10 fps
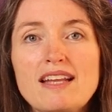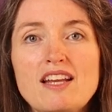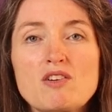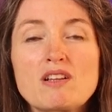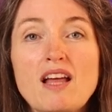
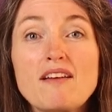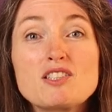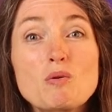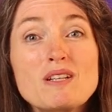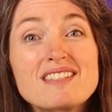later in life.
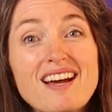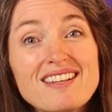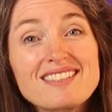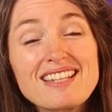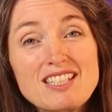So it
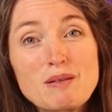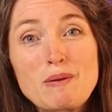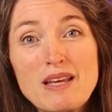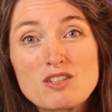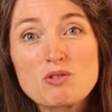does need to
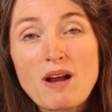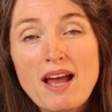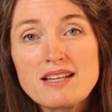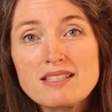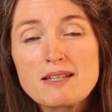be
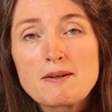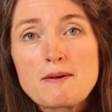addressed,